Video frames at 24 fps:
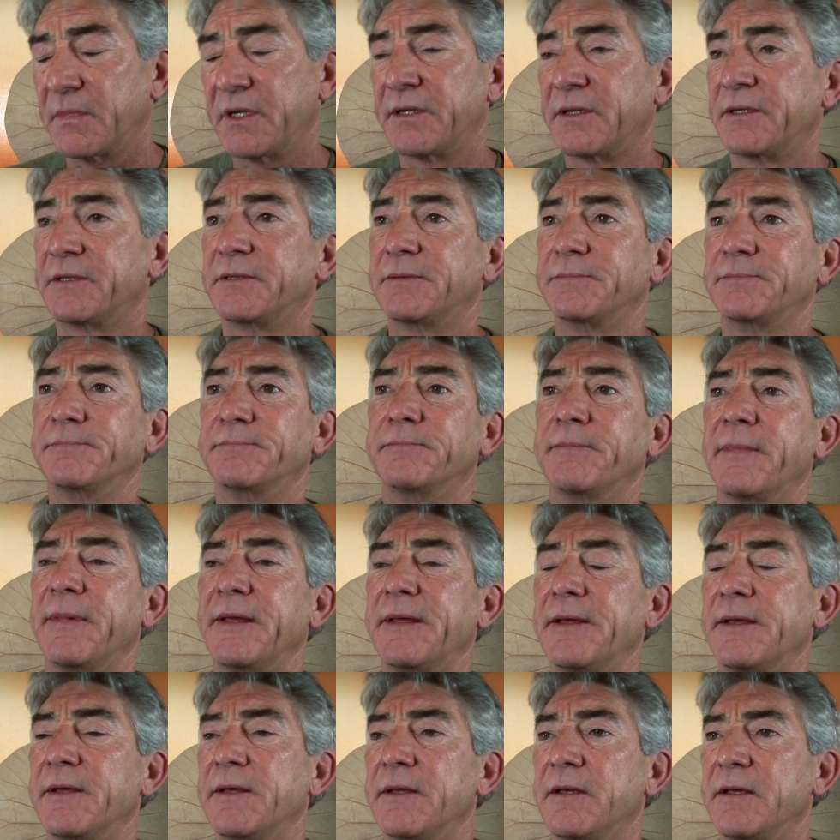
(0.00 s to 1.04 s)
Um,
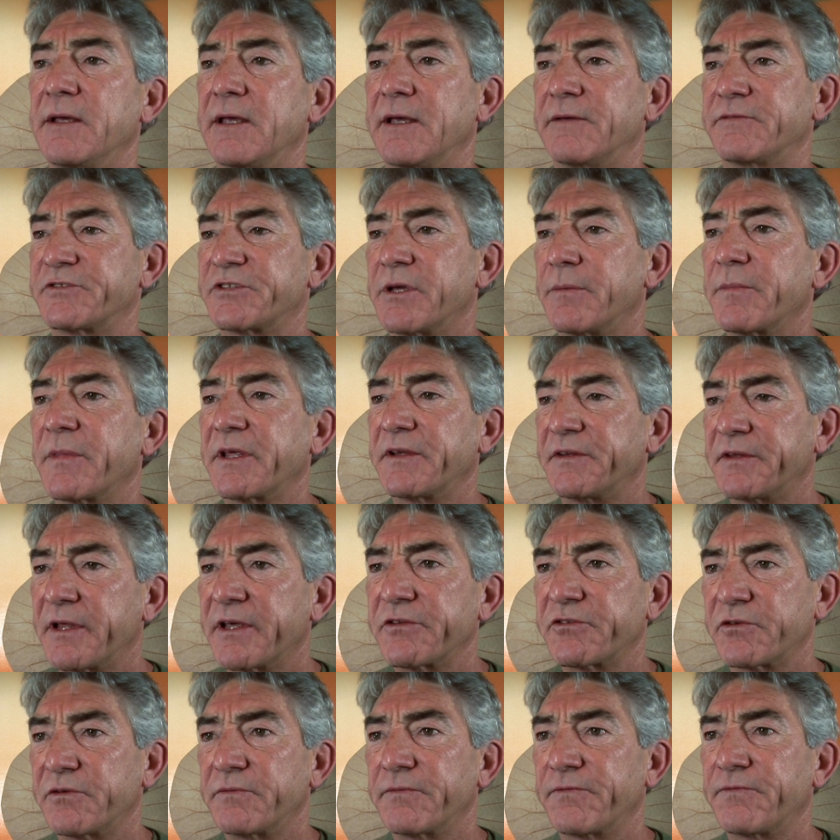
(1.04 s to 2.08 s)
if something
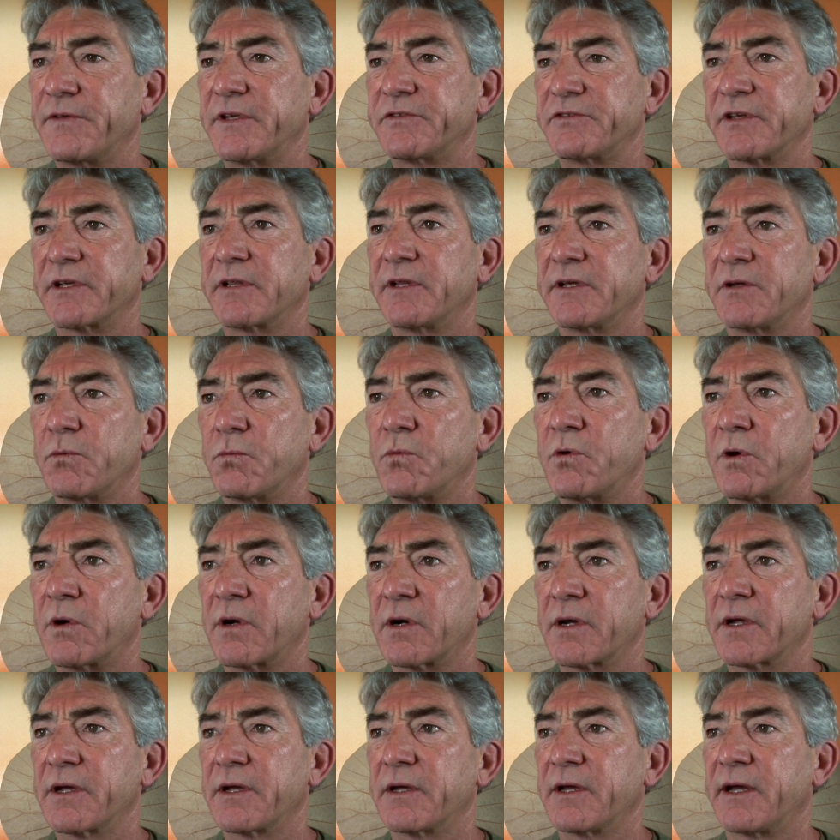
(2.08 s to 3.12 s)
doesn't physically
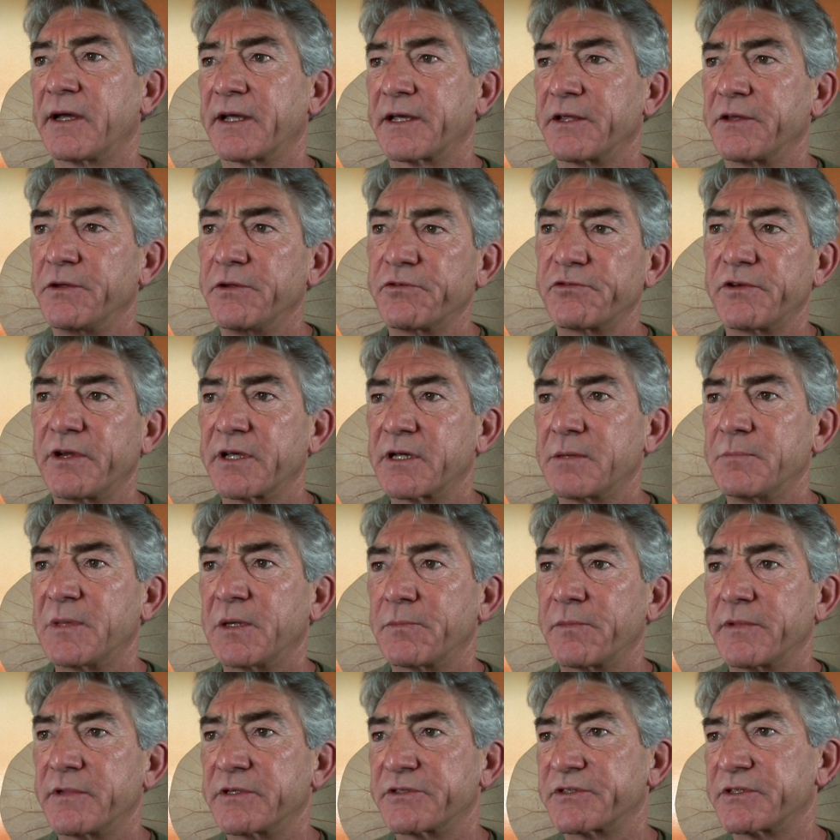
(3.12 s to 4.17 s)
work, I can usually come
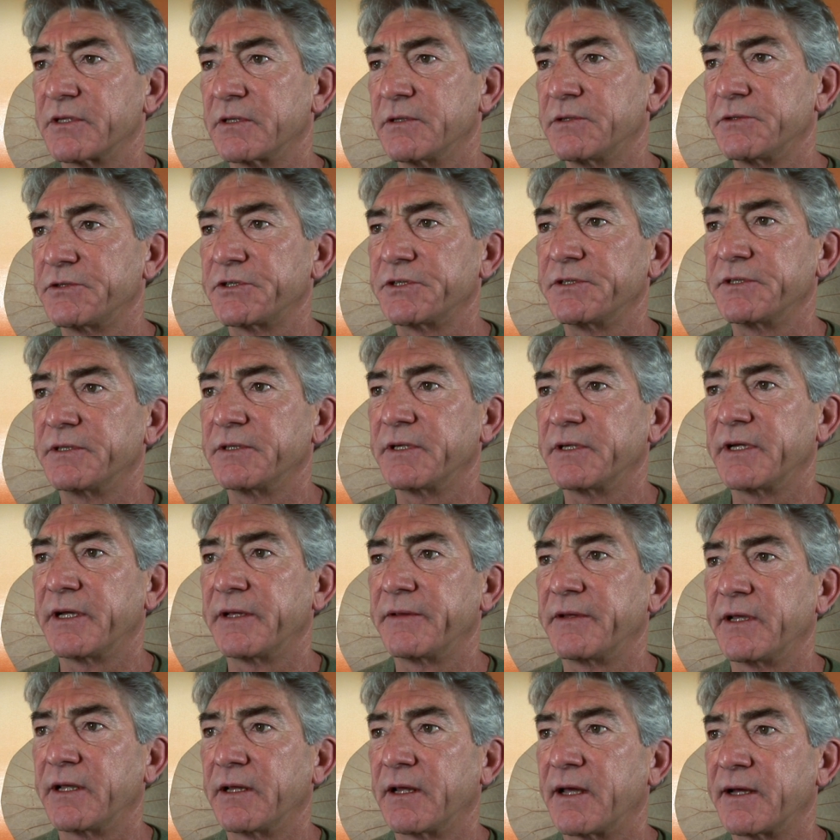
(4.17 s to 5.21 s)
up with a solution, and
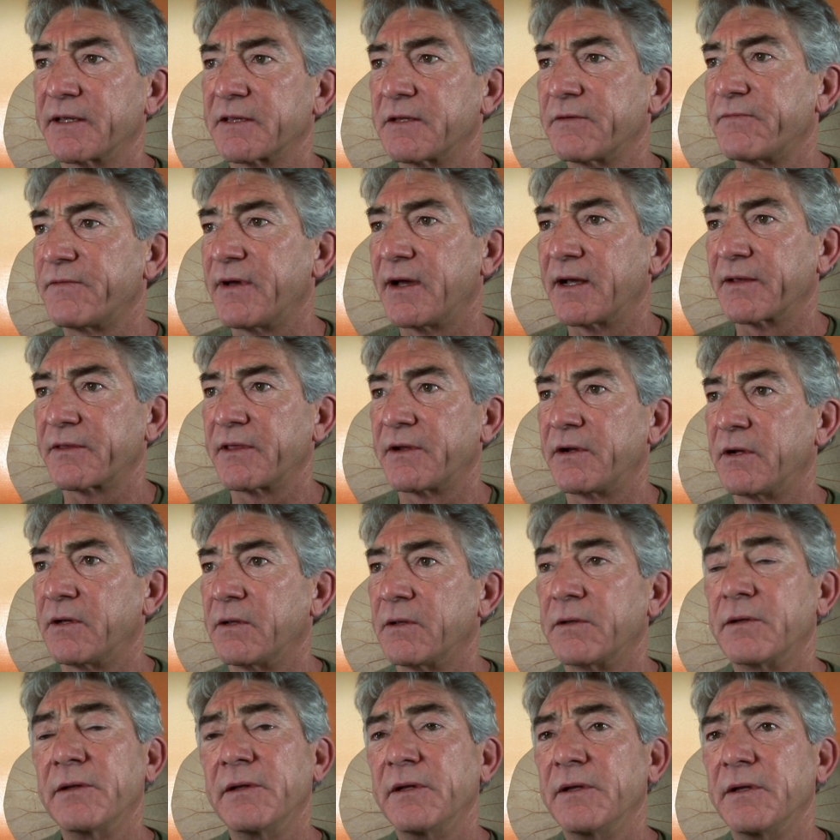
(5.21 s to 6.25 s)
they like the fact that
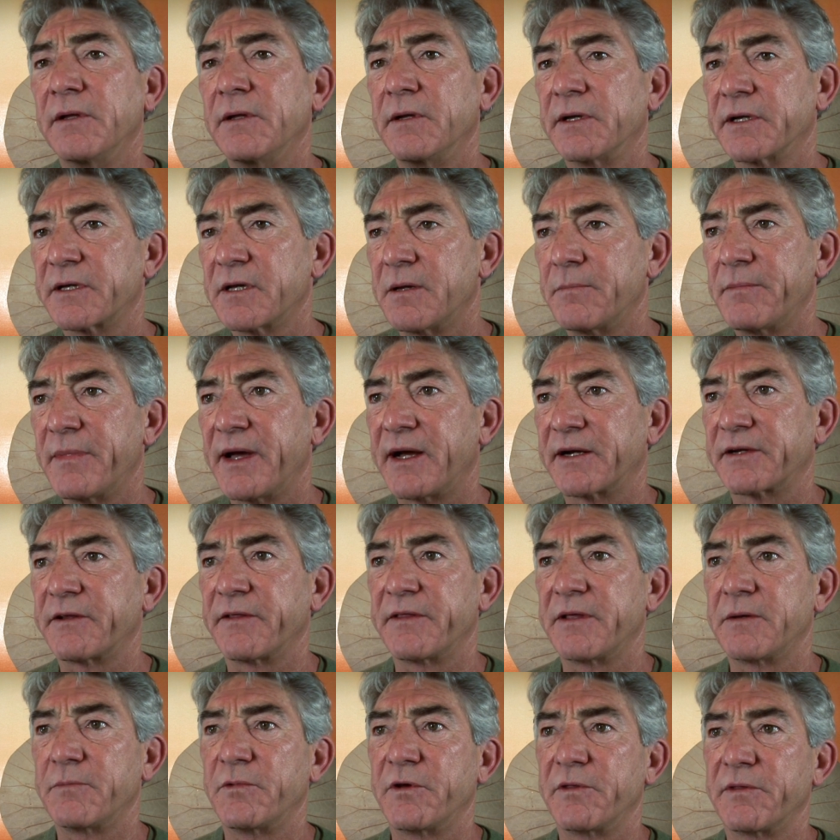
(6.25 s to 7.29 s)
I'll come back to
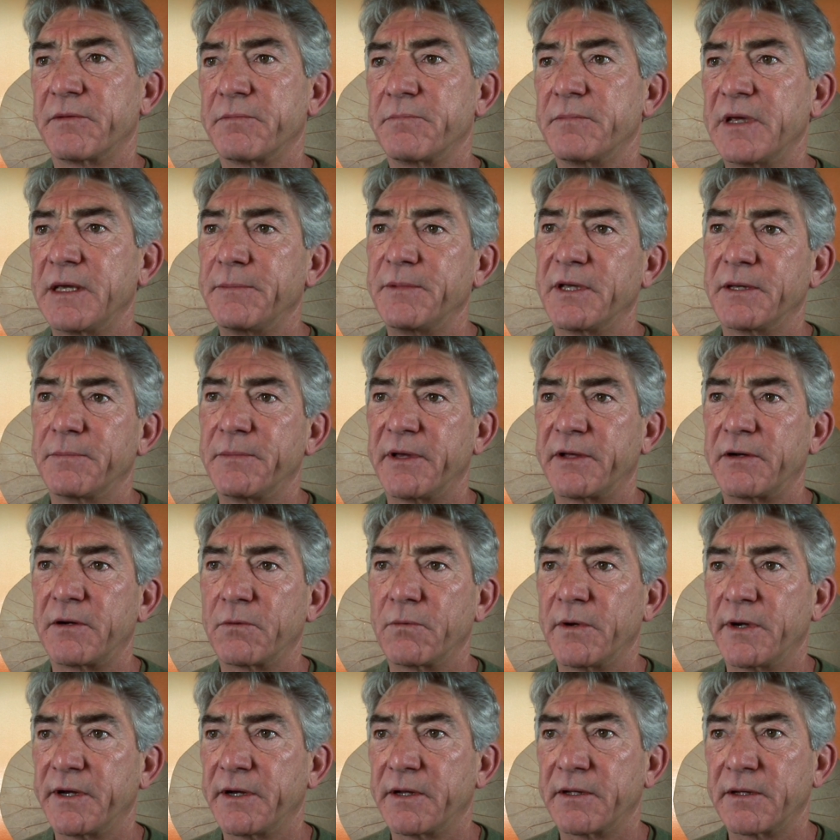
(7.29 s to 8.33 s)
them with maybe a better
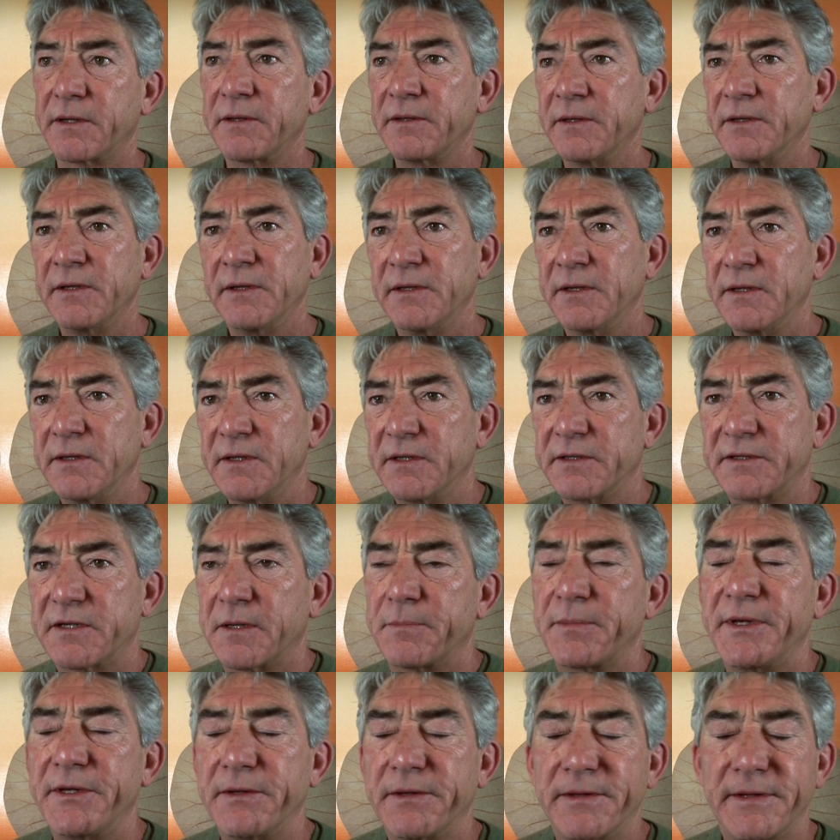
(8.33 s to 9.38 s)
way to, to
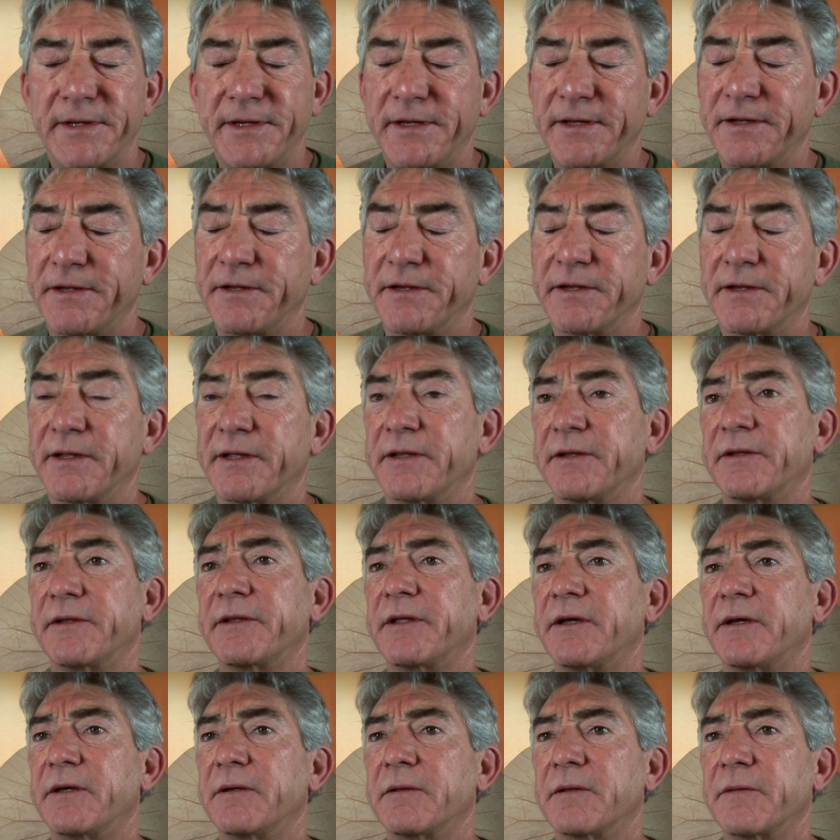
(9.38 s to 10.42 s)
peel the onion, and
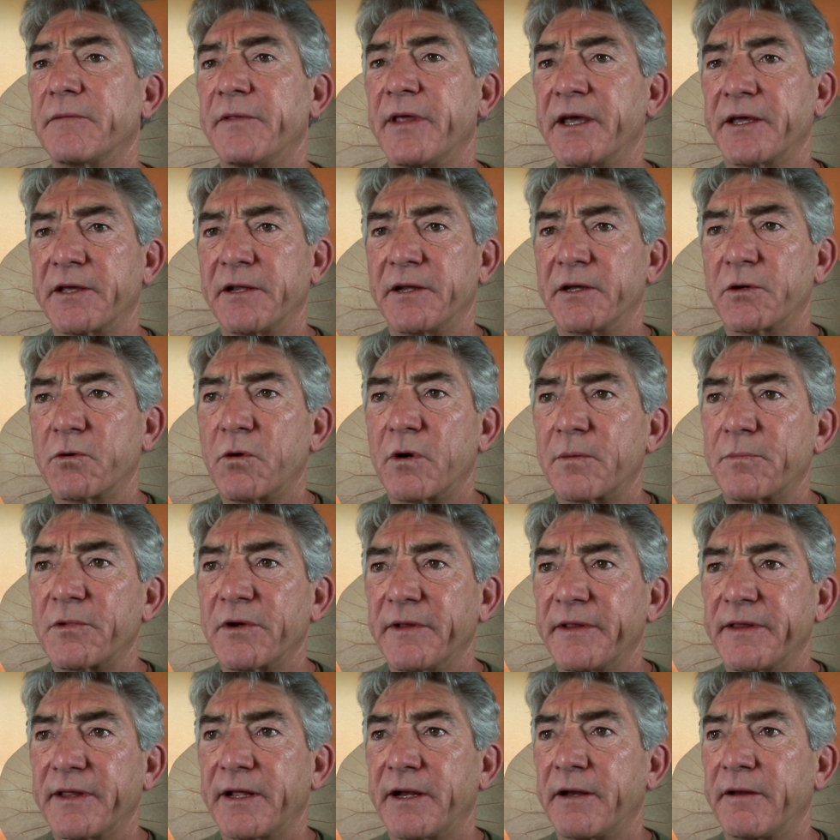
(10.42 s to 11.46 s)
uh, they can
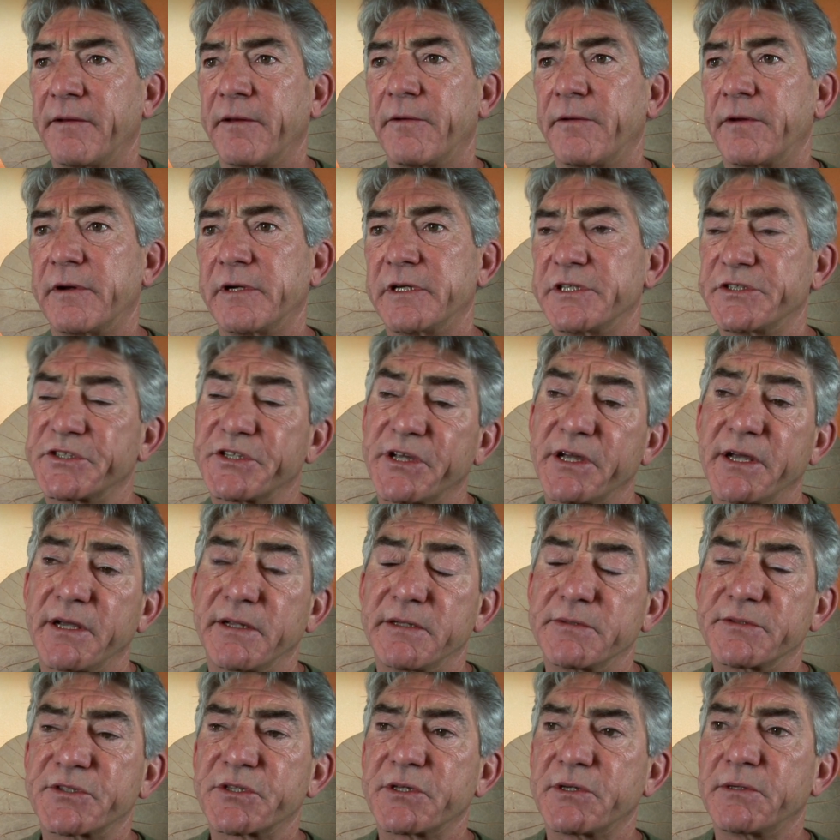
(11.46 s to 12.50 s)
incorporate that into their
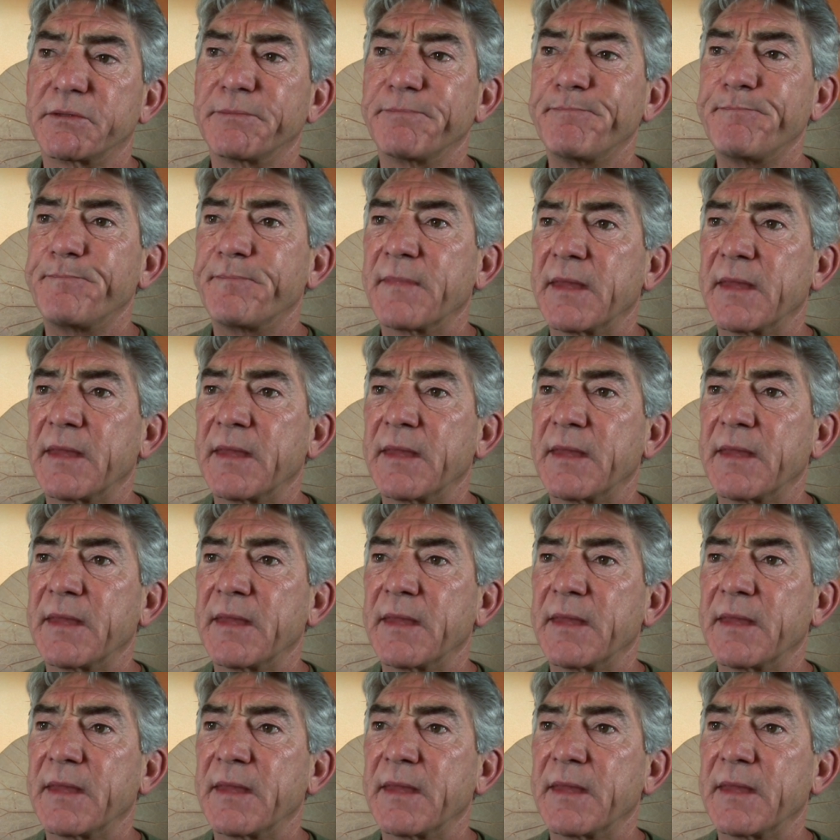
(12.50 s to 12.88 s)
design. So,